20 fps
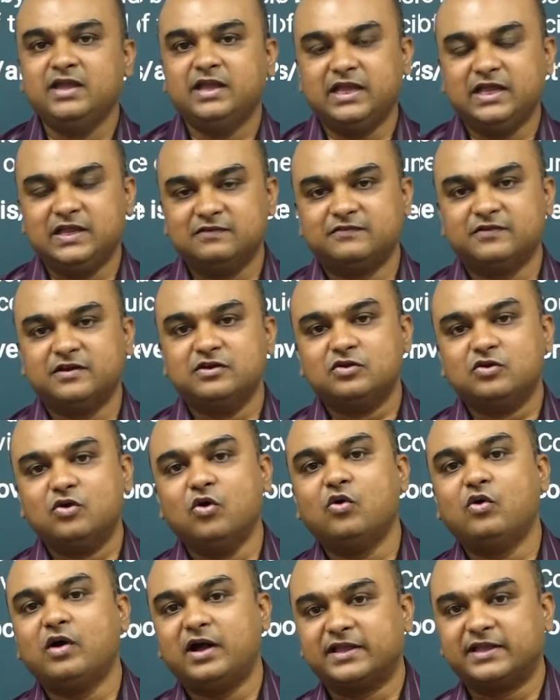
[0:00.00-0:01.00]
even
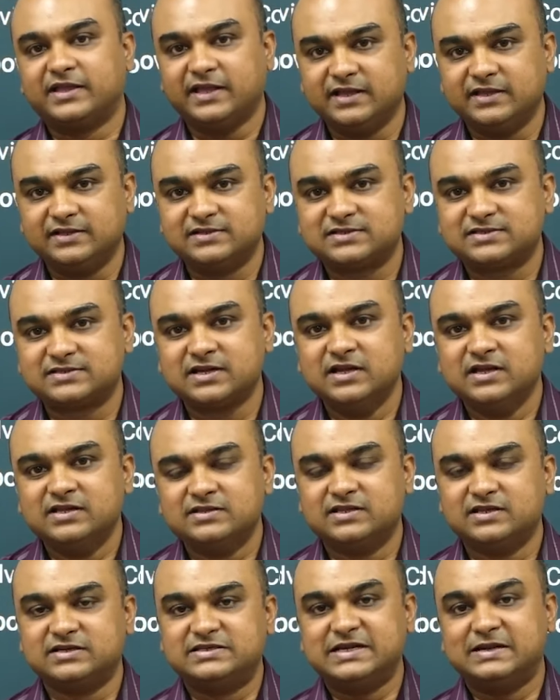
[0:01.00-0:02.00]
go against
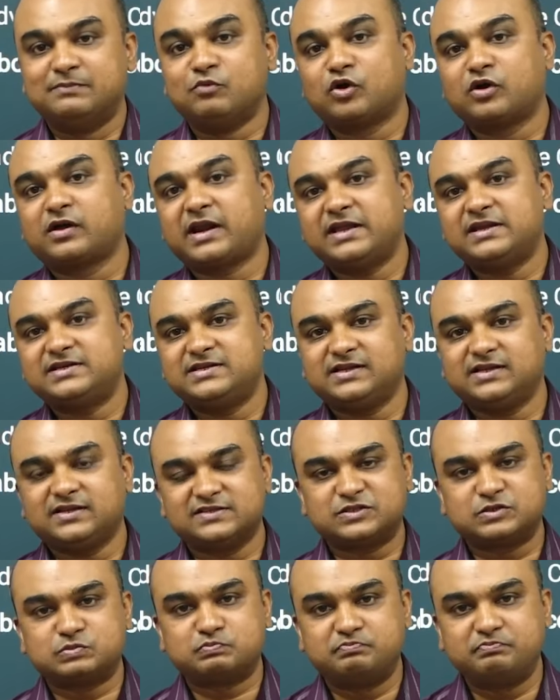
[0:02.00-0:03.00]
the democratic
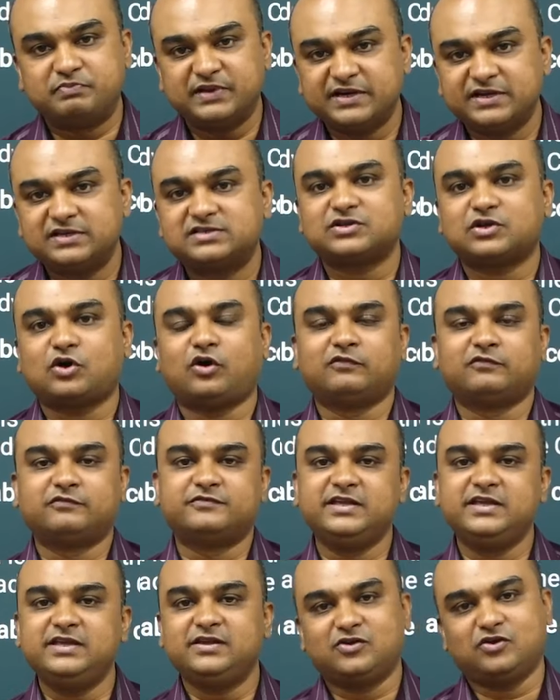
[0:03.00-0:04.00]
spirit of
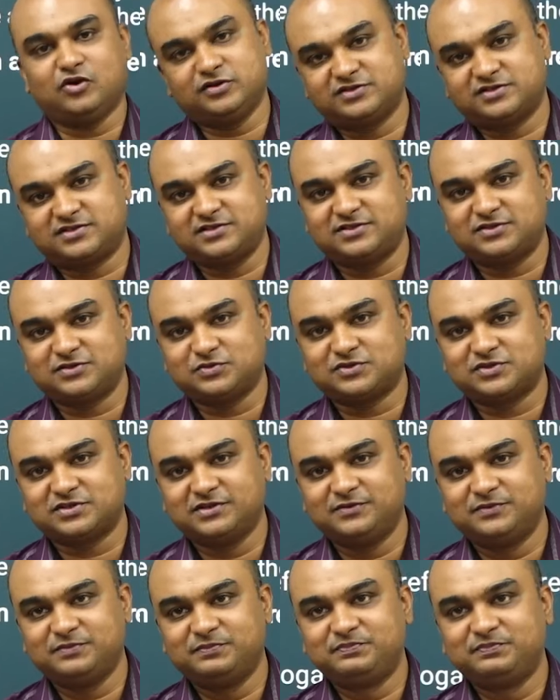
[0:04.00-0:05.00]
the Constitution.
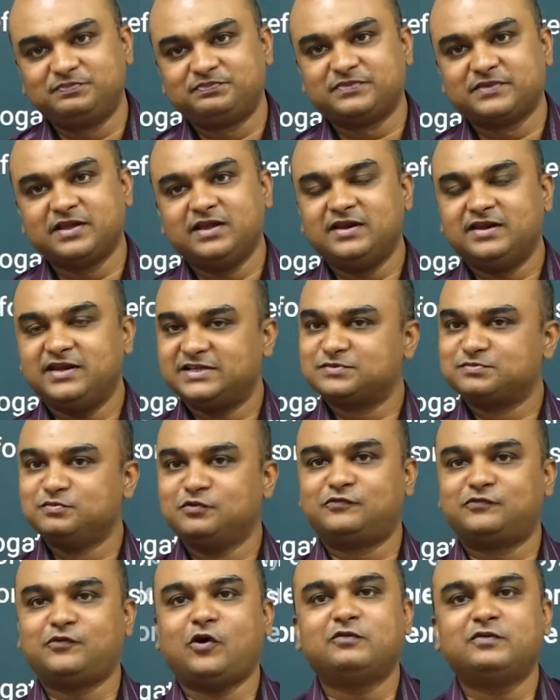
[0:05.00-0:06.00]
Let's
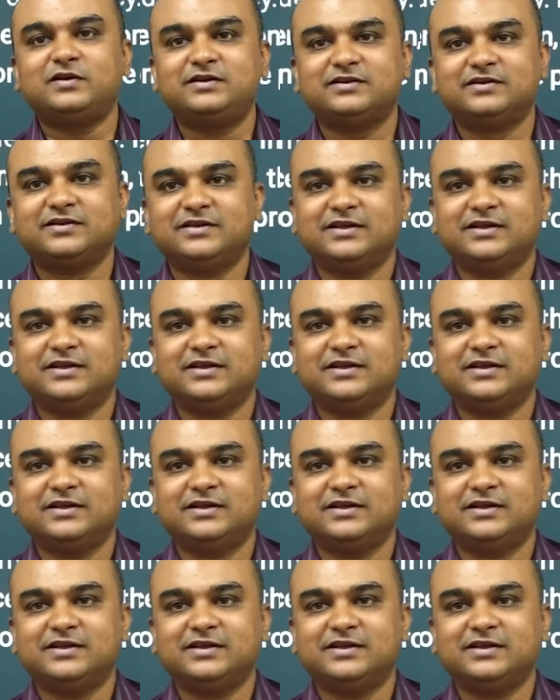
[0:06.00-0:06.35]
move forward.